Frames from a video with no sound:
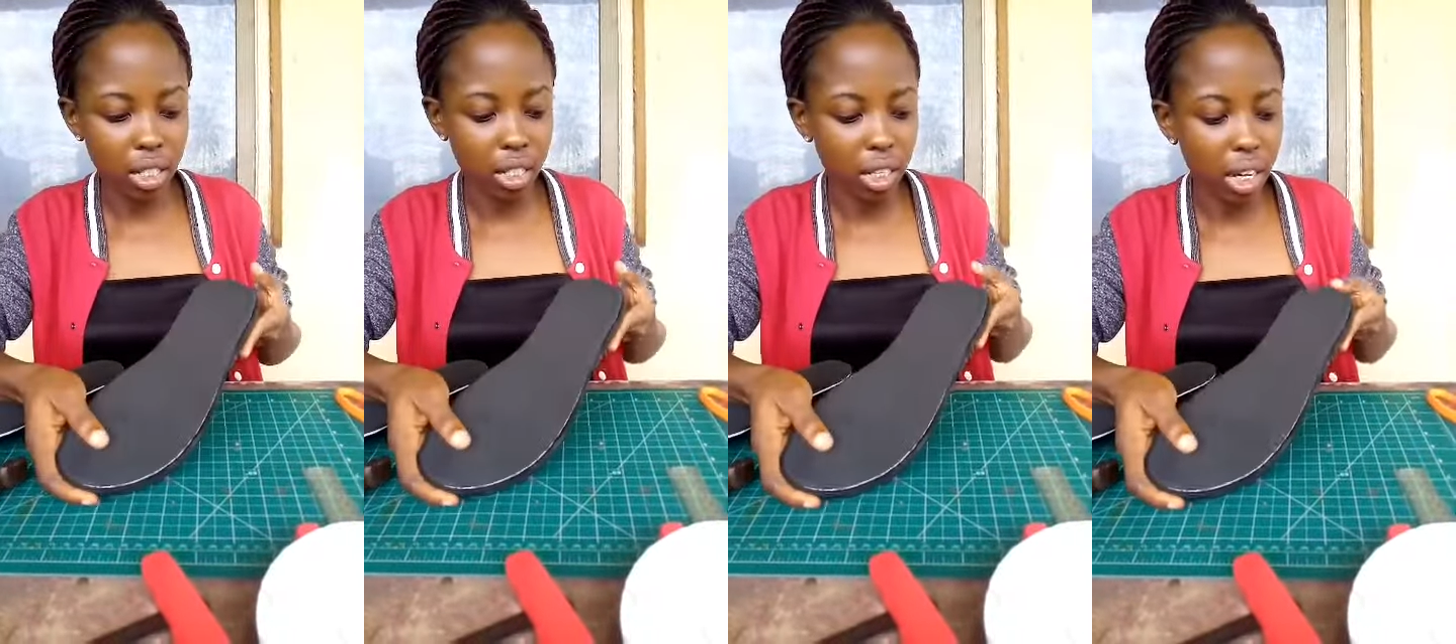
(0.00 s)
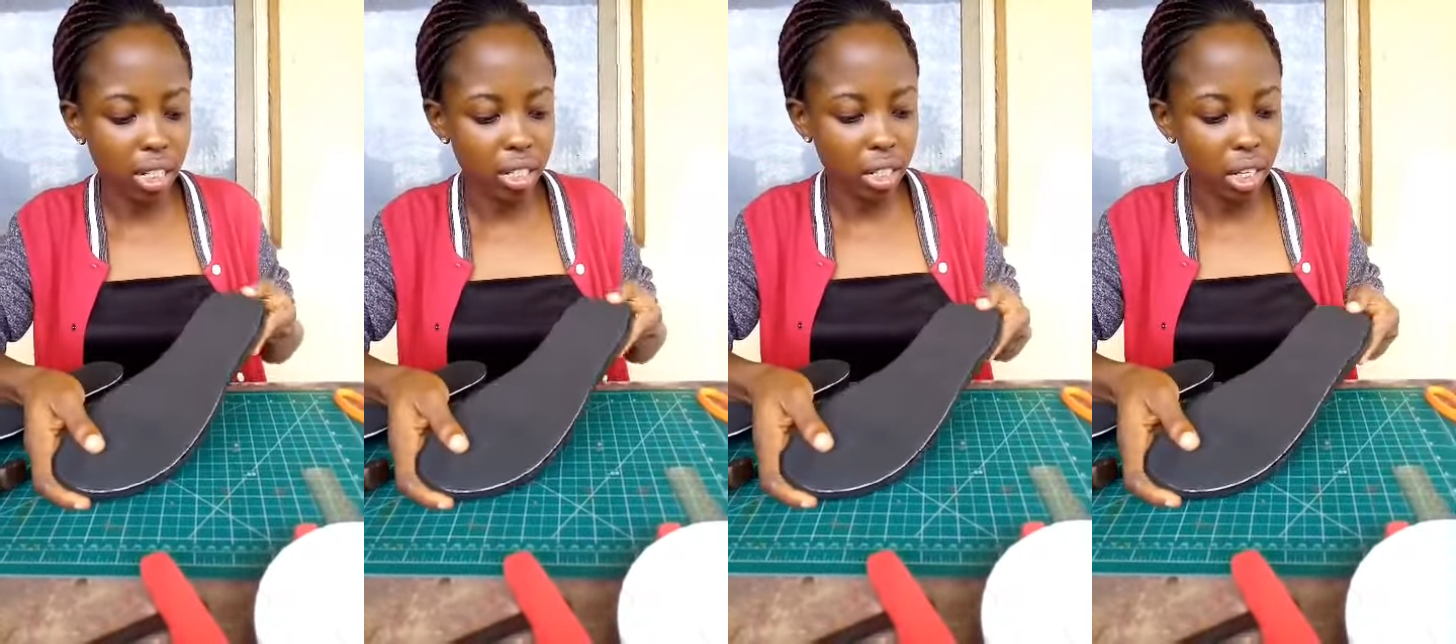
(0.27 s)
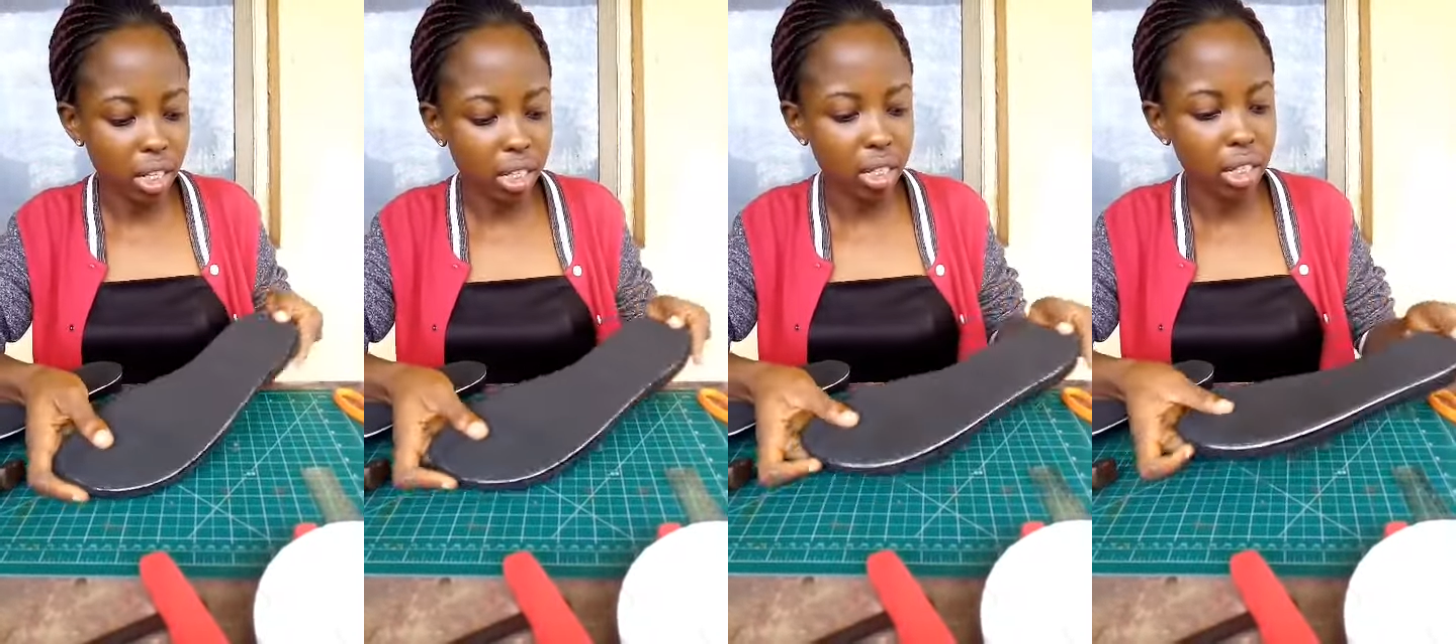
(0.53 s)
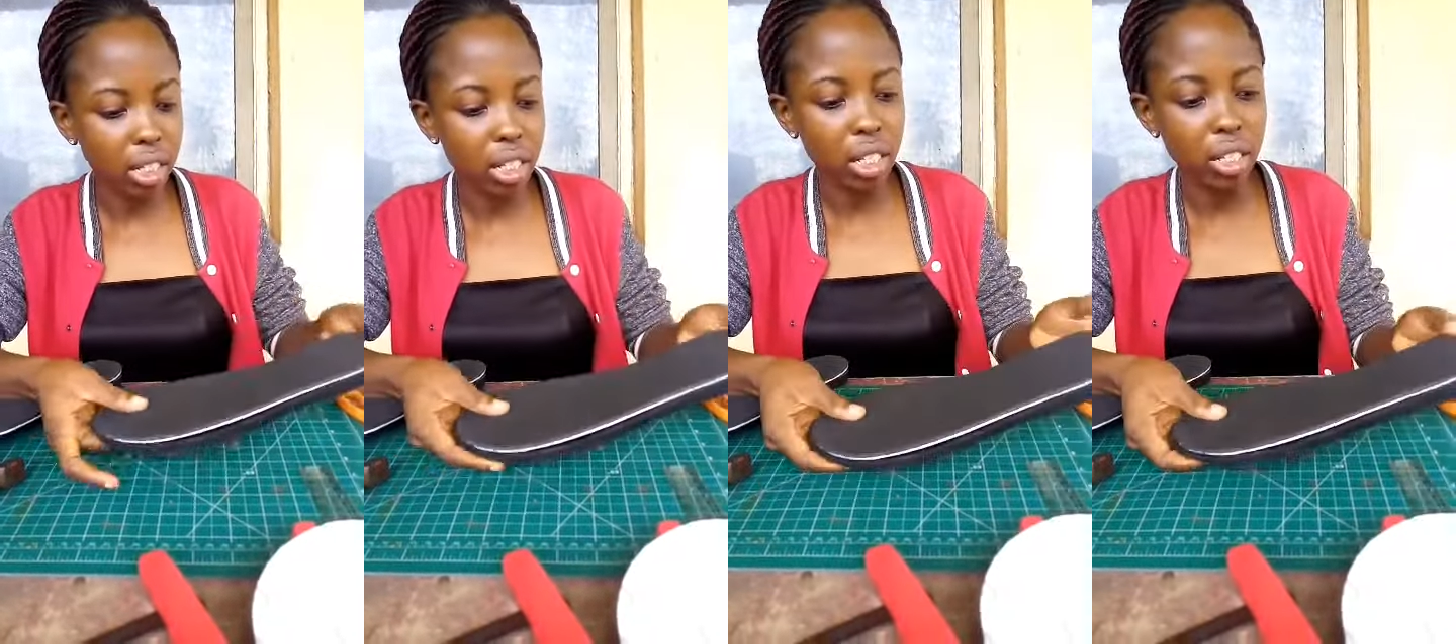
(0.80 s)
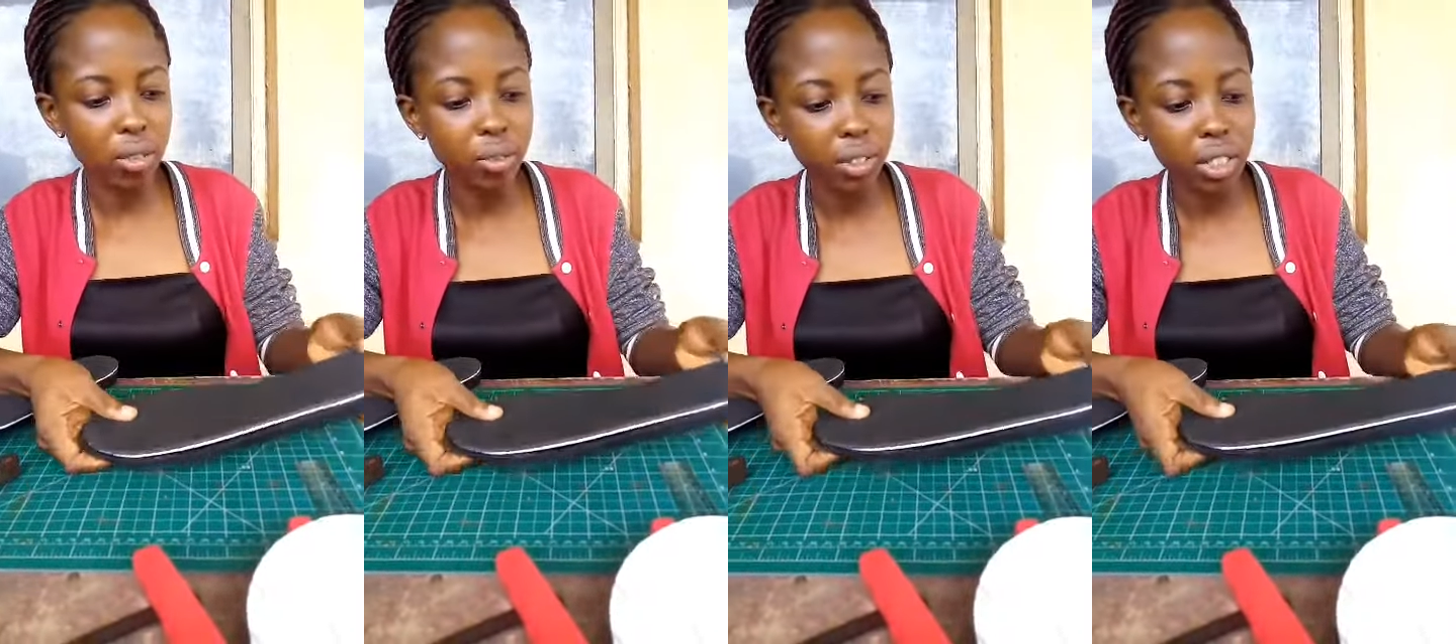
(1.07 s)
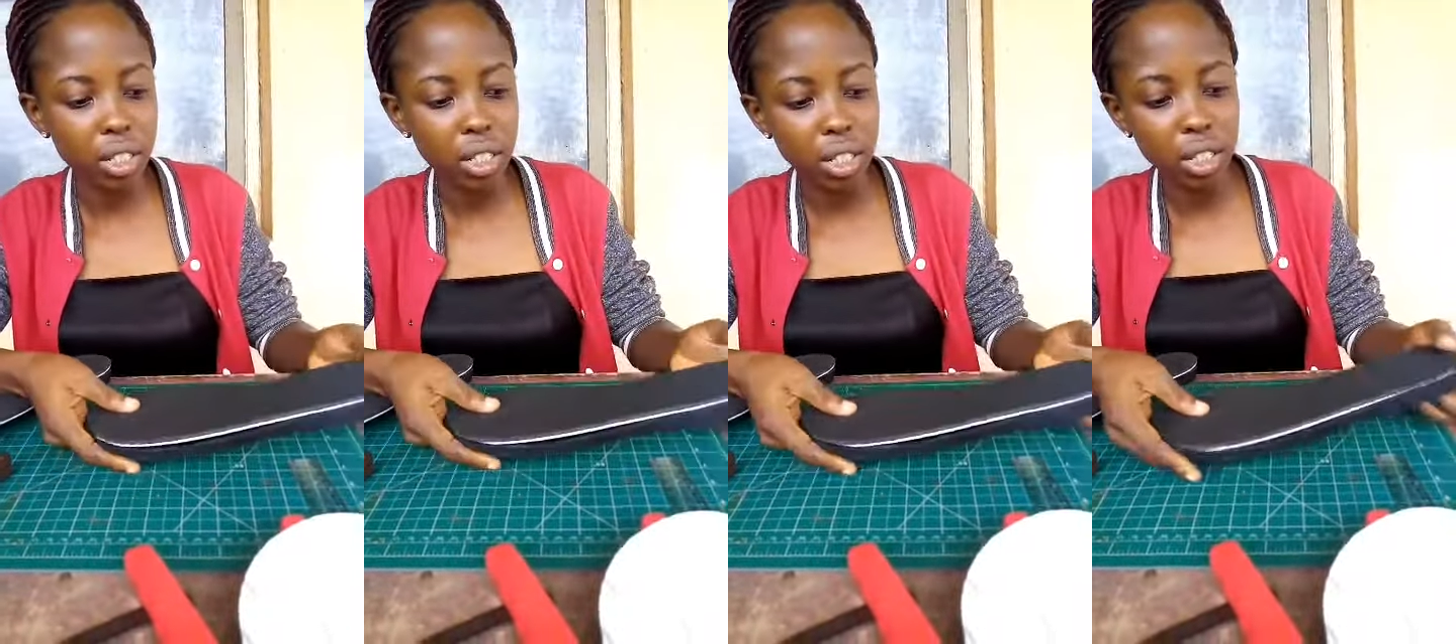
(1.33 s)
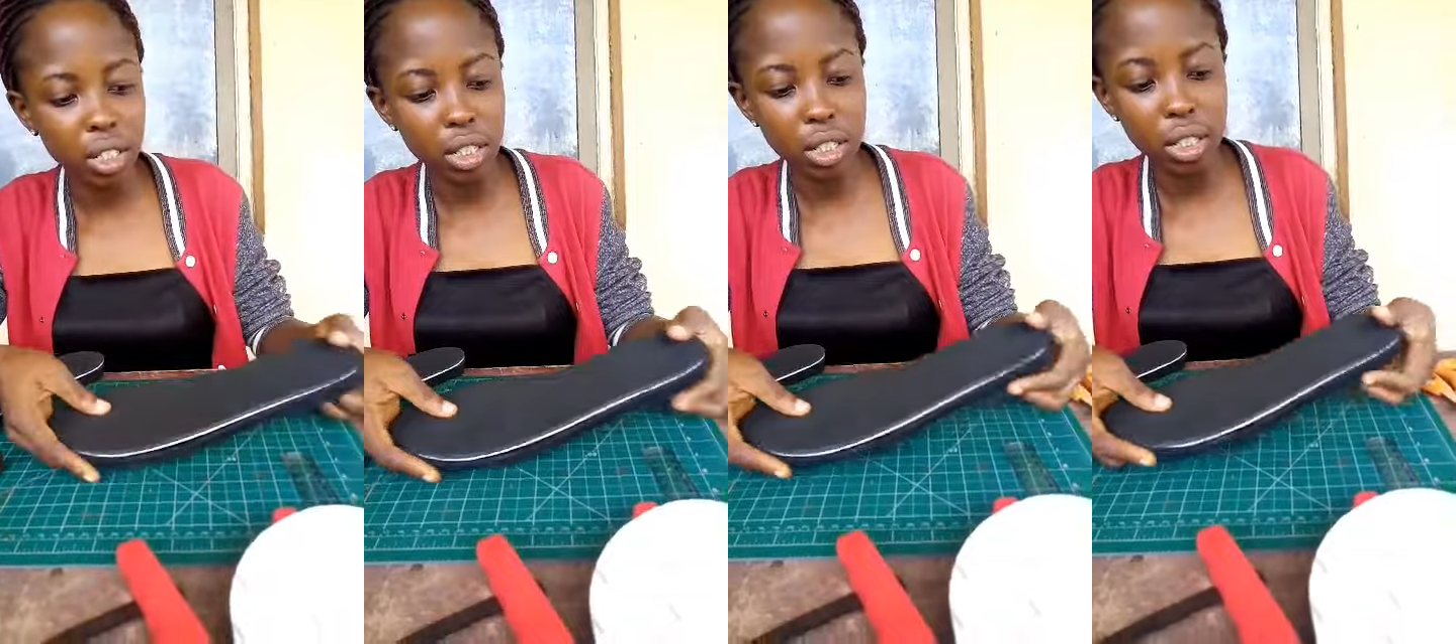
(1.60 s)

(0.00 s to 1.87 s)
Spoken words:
As you can see, it fits in.